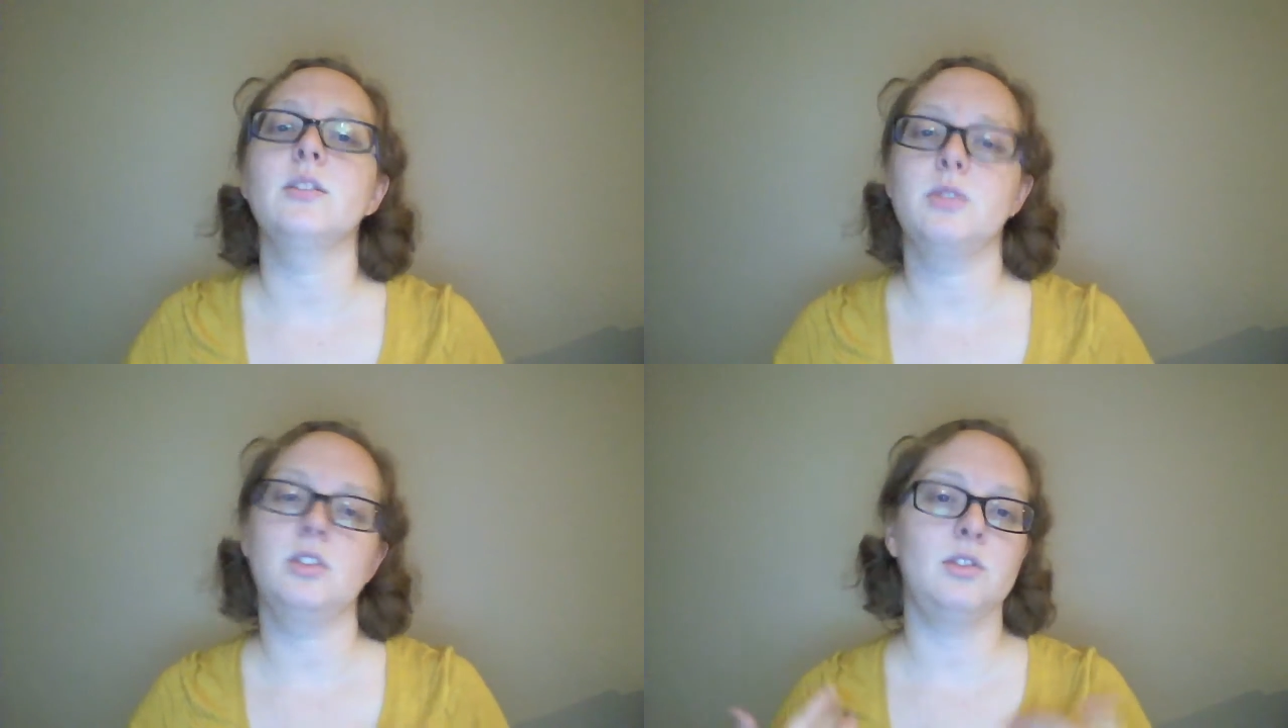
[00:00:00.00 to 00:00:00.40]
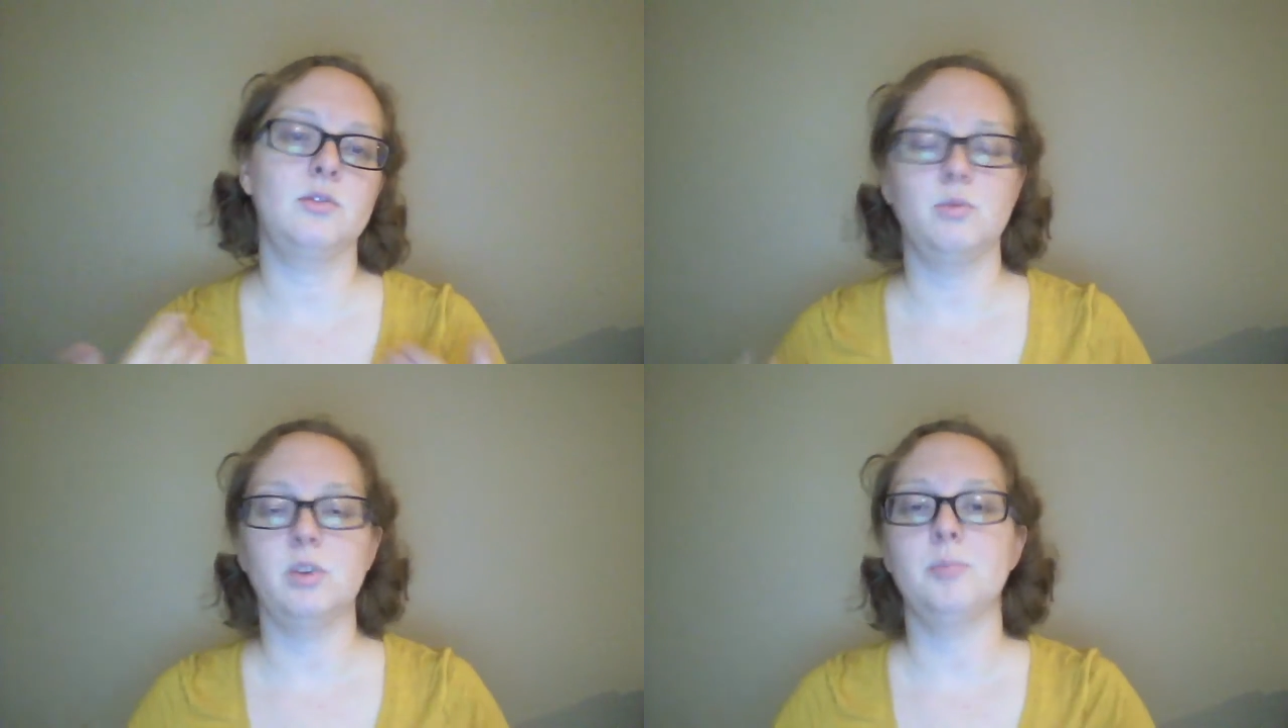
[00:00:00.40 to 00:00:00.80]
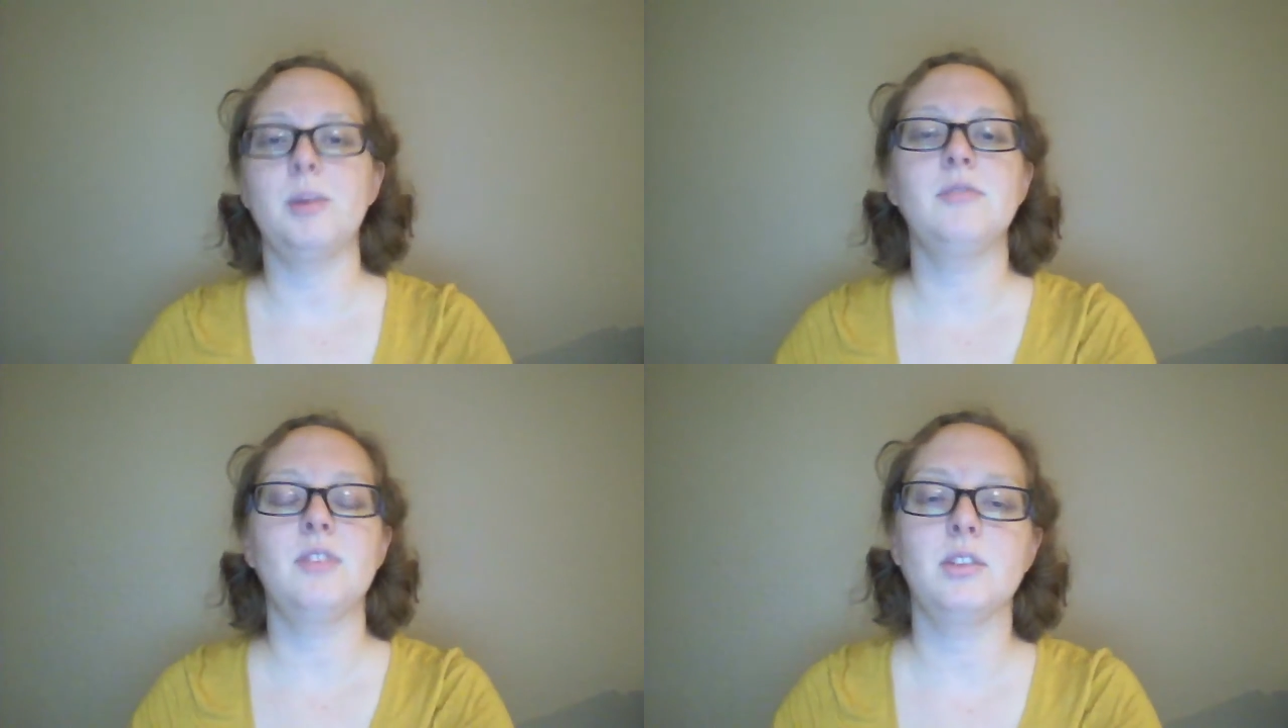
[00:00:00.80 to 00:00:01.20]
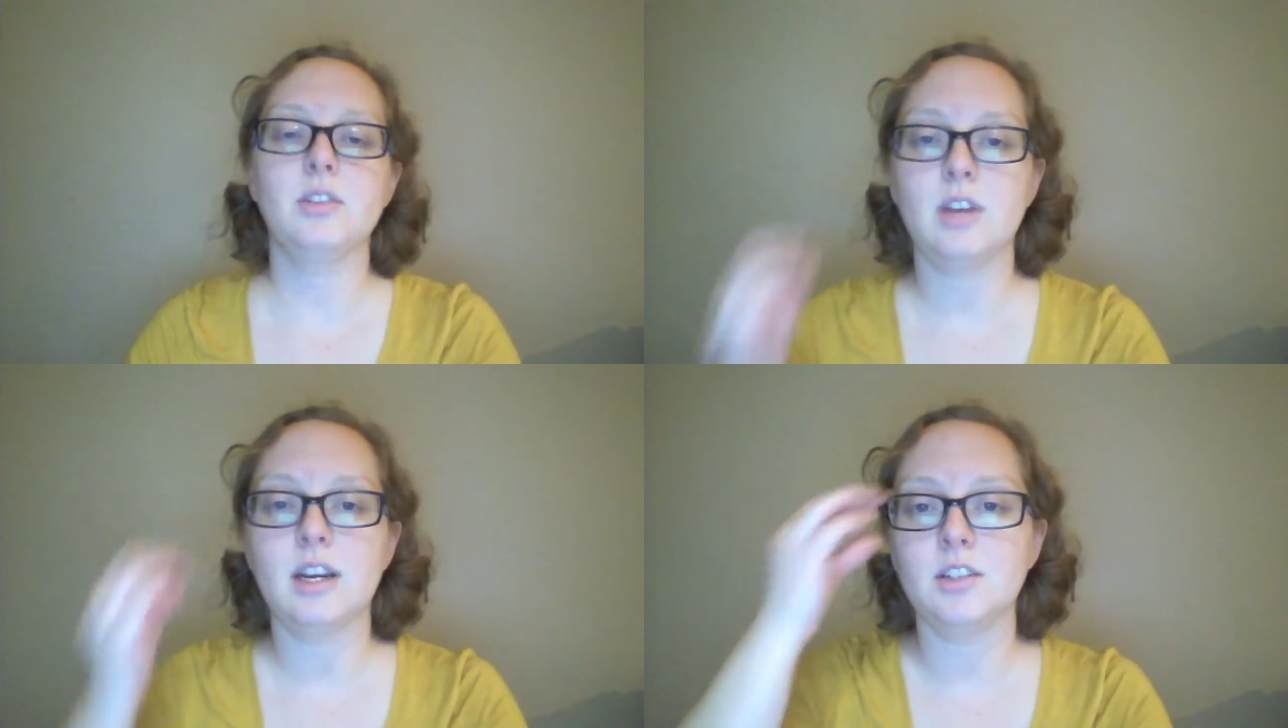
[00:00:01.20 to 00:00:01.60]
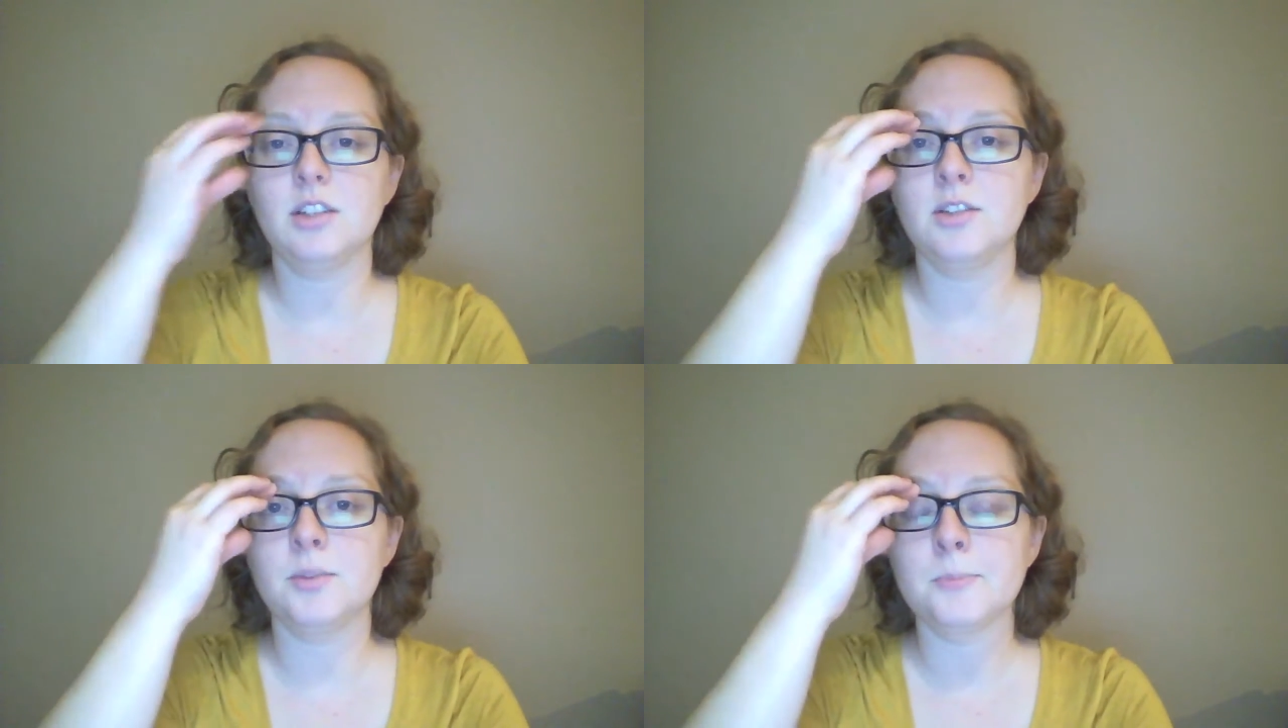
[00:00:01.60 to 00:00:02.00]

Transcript: which is one of my favorite strategies.